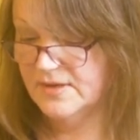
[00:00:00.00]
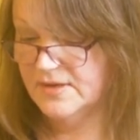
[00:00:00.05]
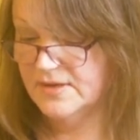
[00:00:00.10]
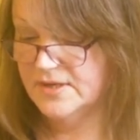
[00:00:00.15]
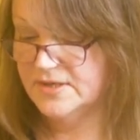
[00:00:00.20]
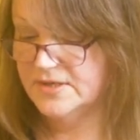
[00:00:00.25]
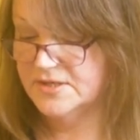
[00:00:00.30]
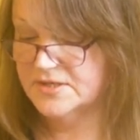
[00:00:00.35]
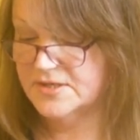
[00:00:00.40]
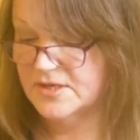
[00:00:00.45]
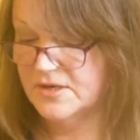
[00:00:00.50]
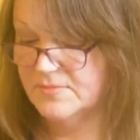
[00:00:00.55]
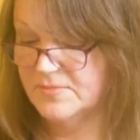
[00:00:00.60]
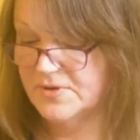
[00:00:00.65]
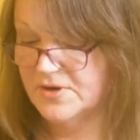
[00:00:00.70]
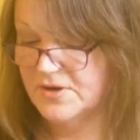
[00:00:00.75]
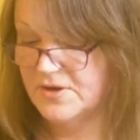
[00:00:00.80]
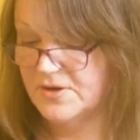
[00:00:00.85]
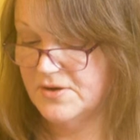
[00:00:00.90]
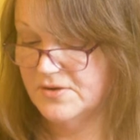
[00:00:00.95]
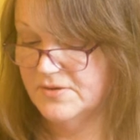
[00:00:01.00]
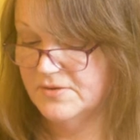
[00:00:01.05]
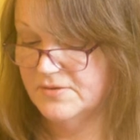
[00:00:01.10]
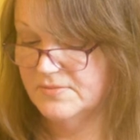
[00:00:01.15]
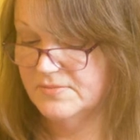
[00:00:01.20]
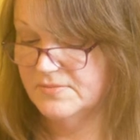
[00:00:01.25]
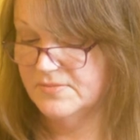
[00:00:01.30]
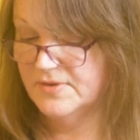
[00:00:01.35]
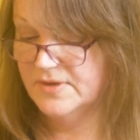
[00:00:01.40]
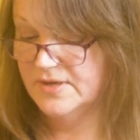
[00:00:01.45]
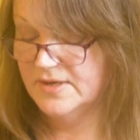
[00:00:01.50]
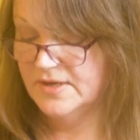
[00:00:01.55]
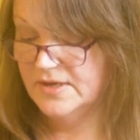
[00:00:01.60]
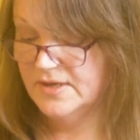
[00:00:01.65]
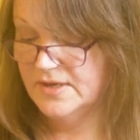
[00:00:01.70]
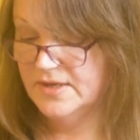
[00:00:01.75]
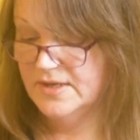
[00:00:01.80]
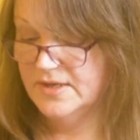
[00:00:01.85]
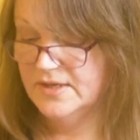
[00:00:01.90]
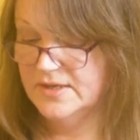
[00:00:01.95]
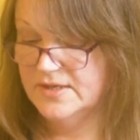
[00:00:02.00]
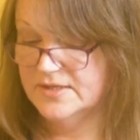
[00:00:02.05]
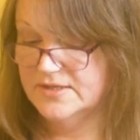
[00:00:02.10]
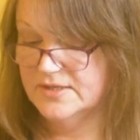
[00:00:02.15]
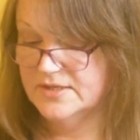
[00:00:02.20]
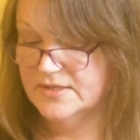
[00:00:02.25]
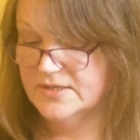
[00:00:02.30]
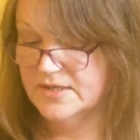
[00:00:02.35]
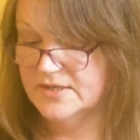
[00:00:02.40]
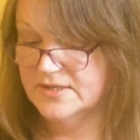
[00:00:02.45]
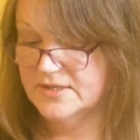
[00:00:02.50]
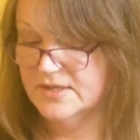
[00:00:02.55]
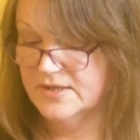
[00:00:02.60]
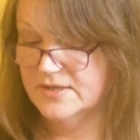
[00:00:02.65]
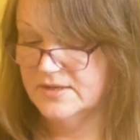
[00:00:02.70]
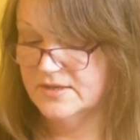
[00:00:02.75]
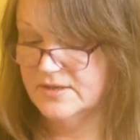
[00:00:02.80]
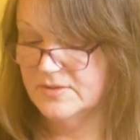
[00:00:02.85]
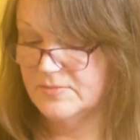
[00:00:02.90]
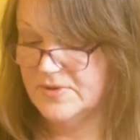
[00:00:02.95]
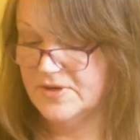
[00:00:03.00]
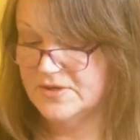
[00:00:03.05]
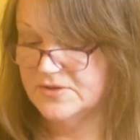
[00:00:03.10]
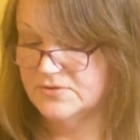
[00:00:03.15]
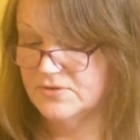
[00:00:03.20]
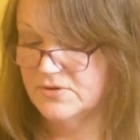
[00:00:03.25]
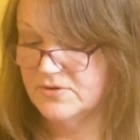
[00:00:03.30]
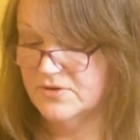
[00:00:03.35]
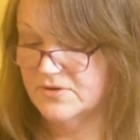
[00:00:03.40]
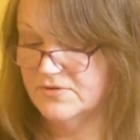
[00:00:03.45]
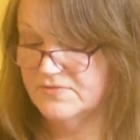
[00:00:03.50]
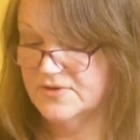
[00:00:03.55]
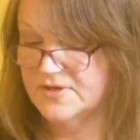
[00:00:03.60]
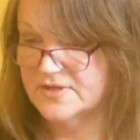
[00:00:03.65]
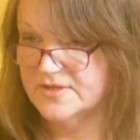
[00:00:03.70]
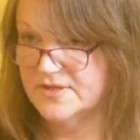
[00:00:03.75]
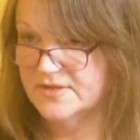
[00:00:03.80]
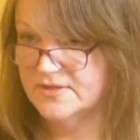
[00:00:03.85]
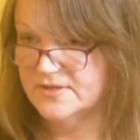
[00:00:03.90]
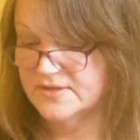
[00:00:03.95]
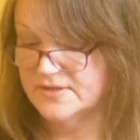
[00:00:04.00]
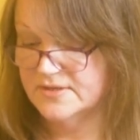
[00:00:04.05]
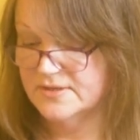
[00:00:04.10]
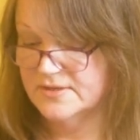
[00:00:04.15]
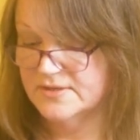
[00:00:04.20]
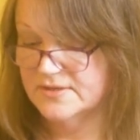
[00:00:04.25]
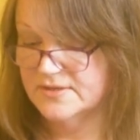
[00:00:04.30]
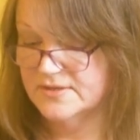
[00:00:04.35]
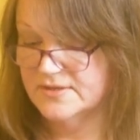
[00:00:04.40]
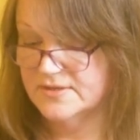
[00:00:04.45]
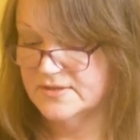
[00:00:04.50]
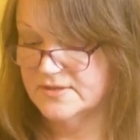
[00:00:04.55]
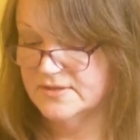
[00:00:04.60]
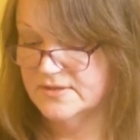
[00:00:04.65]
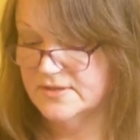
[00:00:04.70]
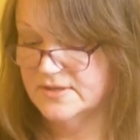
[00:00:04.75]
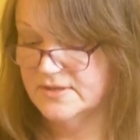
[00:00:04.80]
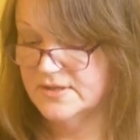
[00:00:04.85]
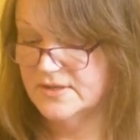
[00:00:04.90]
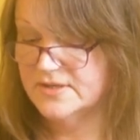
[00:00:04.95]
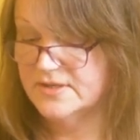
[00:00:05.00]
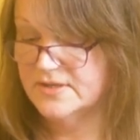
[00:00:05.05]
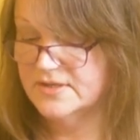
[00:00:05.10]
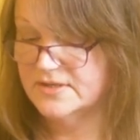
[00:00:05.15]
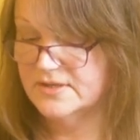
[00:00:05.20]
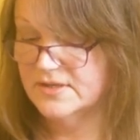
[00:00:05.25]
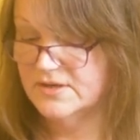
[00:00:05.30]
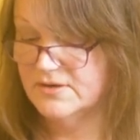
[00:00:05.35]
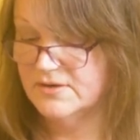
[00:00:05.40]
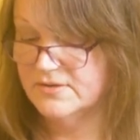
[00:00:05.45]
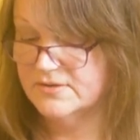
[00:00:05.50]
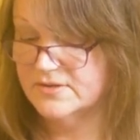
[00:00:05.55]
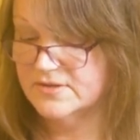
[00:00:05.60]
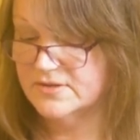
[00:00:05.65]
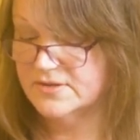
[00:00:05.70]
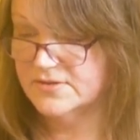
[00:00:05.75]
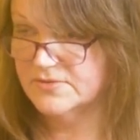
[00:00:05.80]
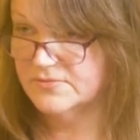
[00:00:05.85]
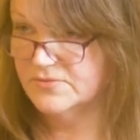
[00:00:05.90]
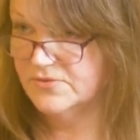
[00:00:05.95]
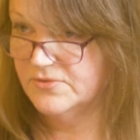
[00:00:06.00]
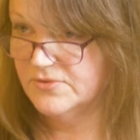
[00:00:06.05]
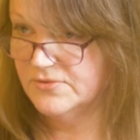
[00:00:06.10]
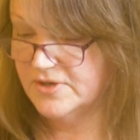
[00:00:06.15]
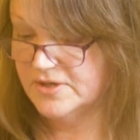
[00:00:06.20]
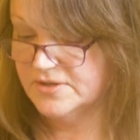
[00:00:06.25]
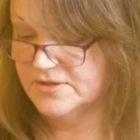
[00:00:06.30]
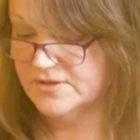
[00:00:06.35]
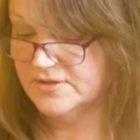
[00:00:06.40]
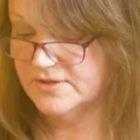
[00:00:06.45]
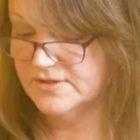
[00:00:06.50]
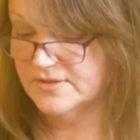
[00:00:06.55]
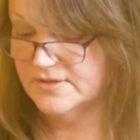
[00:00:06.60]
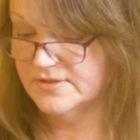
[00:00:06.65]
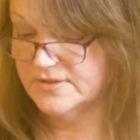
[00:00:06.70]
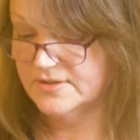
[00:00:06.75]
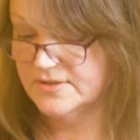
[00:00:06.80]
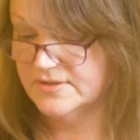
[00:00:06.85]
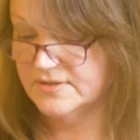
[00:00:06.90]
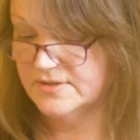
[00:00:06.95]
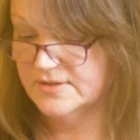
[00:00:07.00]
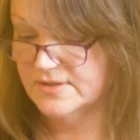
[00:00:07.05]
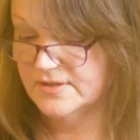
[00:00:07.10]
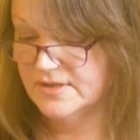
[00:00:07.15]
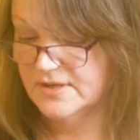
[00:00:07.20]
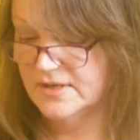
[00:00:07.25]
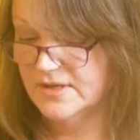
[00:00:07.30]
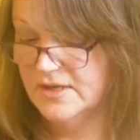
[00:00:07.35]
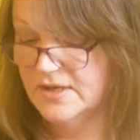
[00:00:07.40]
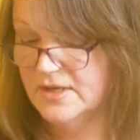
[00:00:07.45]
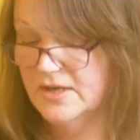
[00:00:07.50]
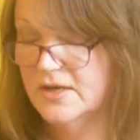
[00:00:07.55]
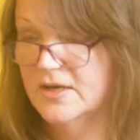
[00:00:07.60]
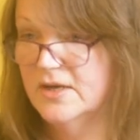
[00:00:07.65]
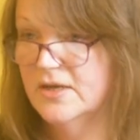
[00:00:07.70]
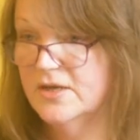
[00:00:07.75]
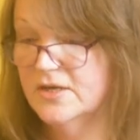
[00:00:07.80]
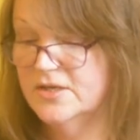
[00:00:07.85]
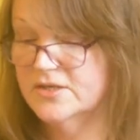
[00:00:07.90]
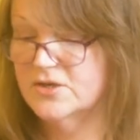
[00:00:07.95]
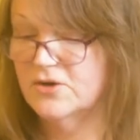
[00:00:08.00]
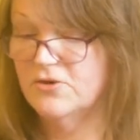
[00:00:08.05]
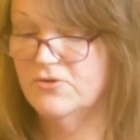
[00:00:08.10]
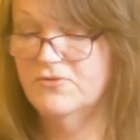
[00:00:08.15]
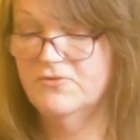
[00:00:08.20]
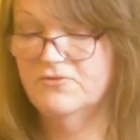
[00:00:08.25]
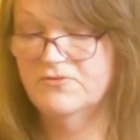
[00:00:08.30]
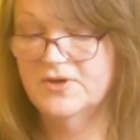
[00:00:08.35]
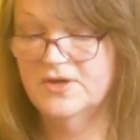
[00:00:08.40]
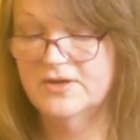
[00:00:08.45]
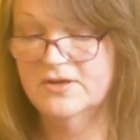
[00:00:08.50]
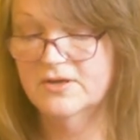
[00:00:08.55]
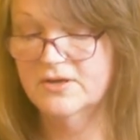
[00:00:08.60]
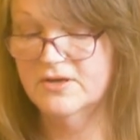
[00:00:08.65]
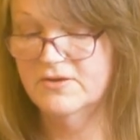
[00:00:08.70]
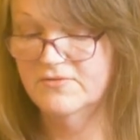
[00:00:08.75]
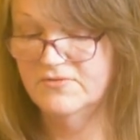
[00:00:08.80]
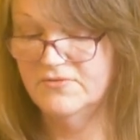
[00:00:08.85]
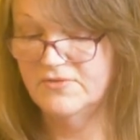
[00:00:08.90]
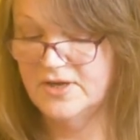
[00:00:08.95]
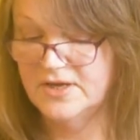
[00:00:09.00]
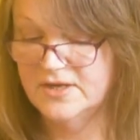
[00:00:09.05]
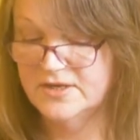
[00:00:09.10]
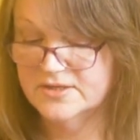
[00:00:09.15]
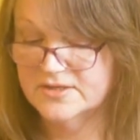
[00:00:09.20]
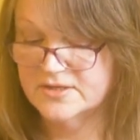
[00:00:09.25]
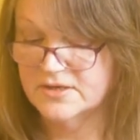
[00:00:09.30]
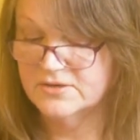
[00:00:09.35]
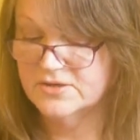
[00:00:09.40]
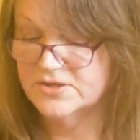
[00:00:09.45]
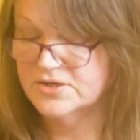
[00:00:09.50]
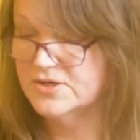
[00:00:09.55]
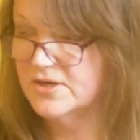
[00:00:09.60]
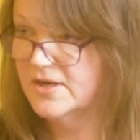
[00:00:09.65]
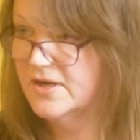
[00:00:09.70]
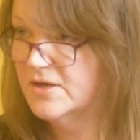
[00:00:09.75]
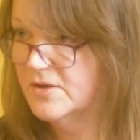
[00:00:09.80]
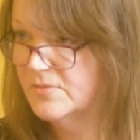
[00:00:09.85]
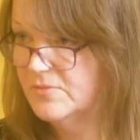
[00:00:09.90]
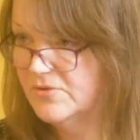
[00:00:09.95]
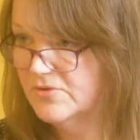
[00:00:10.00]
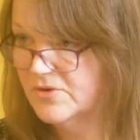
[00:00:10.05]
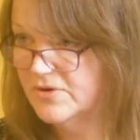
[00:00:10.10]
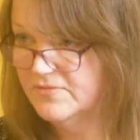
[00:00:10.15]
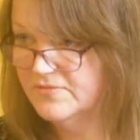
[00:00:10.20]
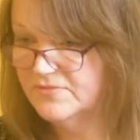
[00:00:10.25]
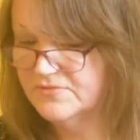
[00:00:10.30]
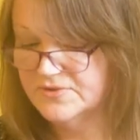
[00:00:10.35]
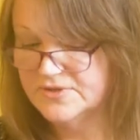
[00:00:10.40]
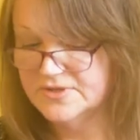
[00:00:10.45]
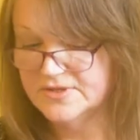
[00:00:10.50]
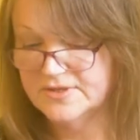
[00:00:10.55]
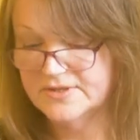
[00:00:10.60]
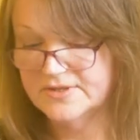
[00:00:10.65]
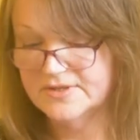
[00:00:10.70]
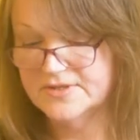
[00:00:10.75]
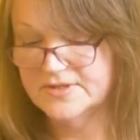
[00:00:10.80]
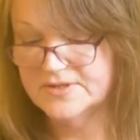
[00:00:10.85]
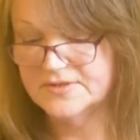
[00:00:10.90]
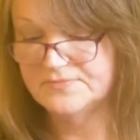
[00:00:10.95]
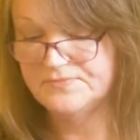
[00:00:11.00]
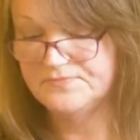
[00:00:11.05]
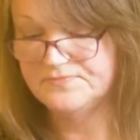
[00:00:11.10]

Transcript: It is coming home. It is hitting the bedrock of existence. It is the answer to all questions. His whole figure conveys unshakable confidence.